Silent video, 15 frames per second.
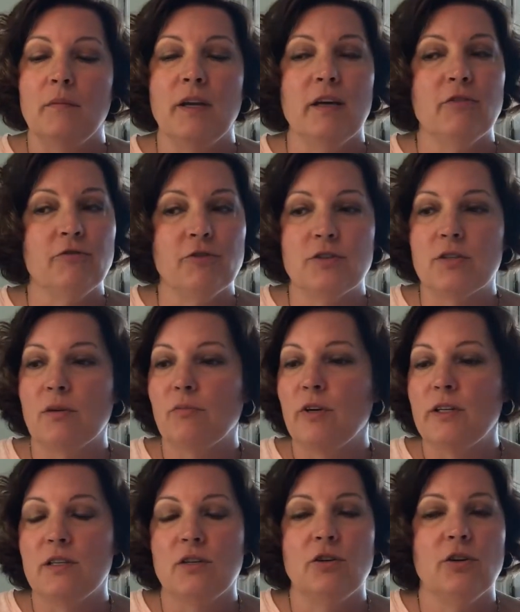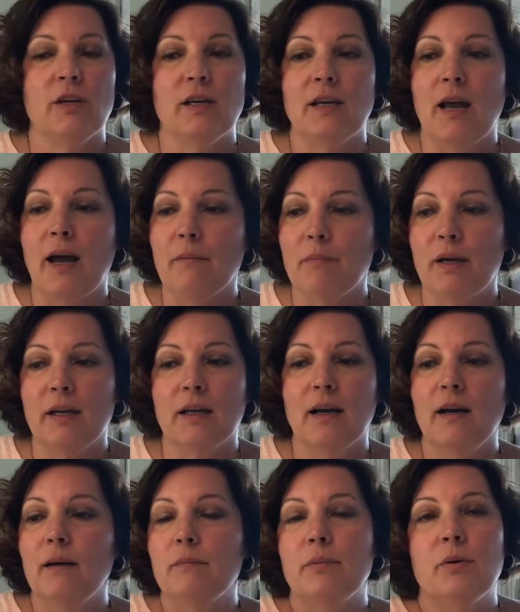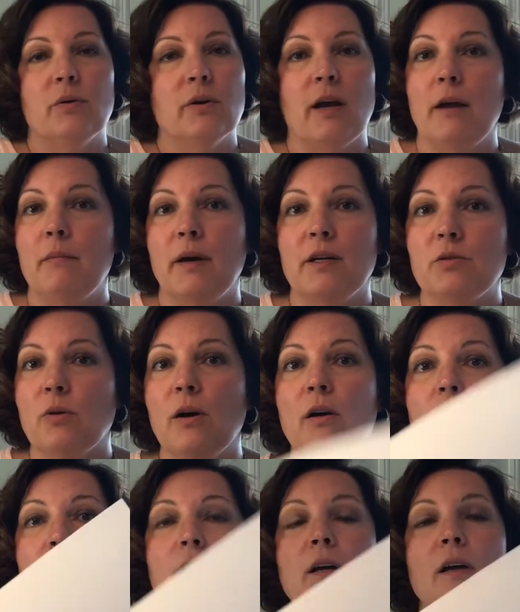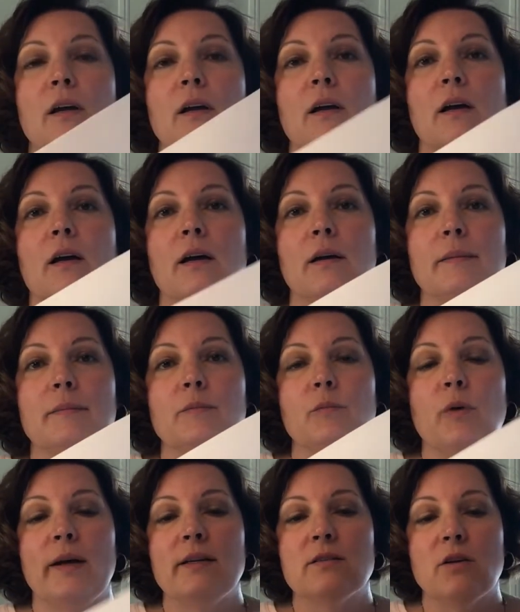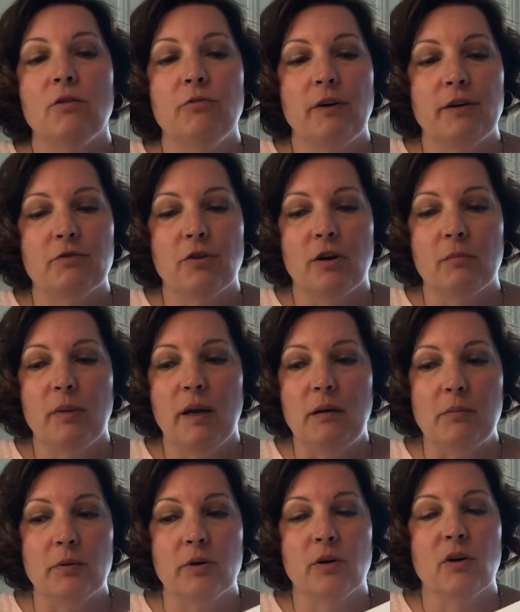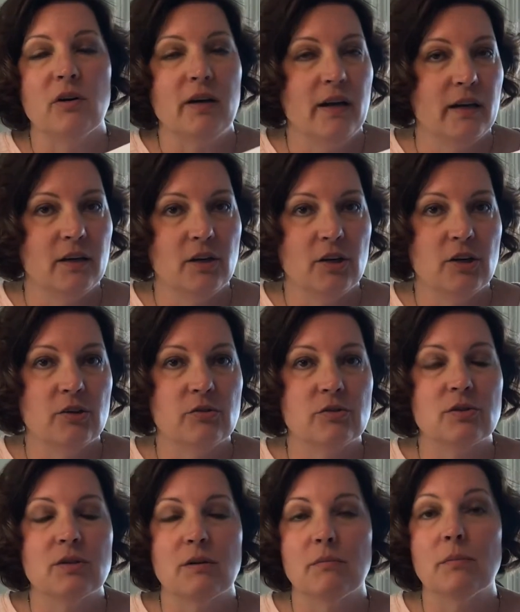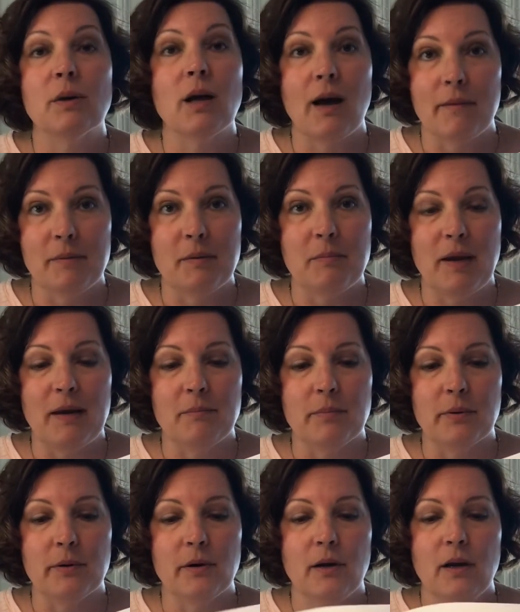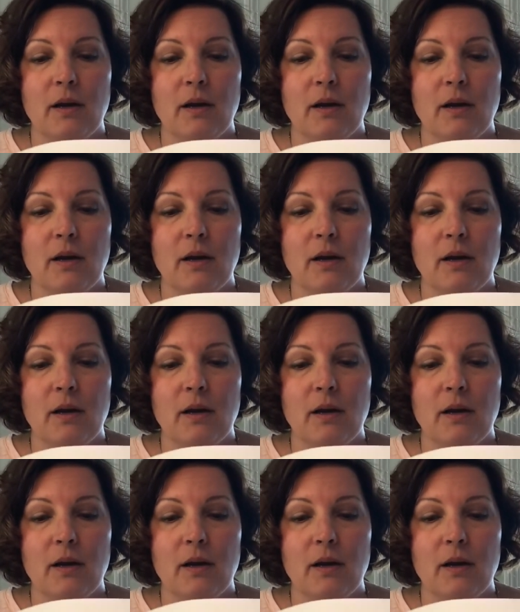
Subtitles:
If for some reason you did not pick up your 9x12 white sulfite drawing paper, go ahead and use some copy paper.